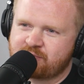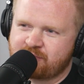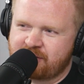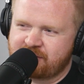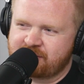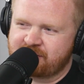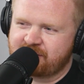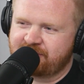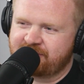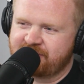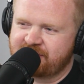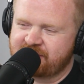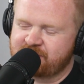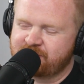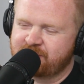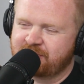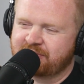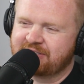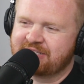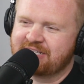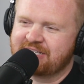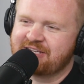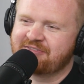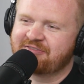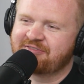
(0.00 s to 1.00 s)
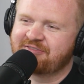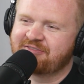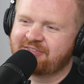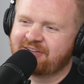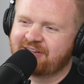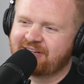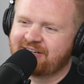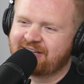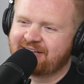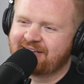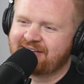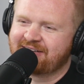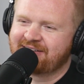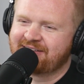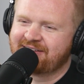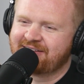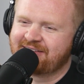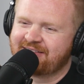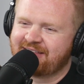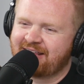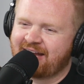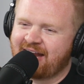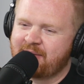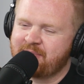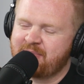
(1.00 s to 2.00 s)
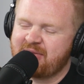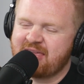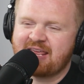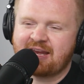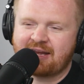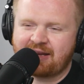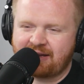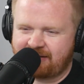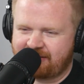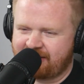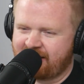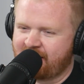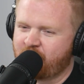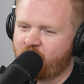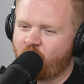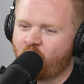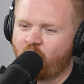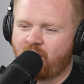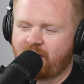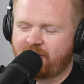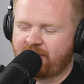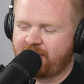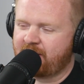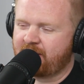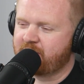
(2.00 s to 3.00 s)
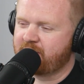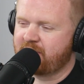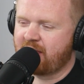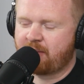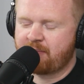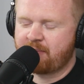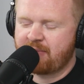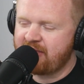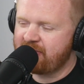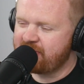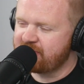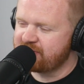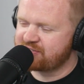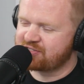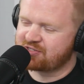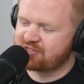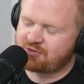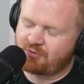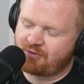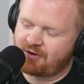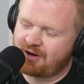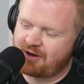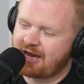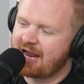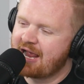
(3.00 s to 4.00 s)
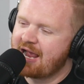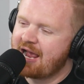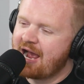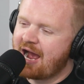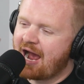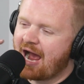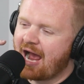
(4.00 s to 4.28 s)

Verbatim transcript: suspension of disbelief uh, that I'm in it, that I'm that I'm, I'm in this story,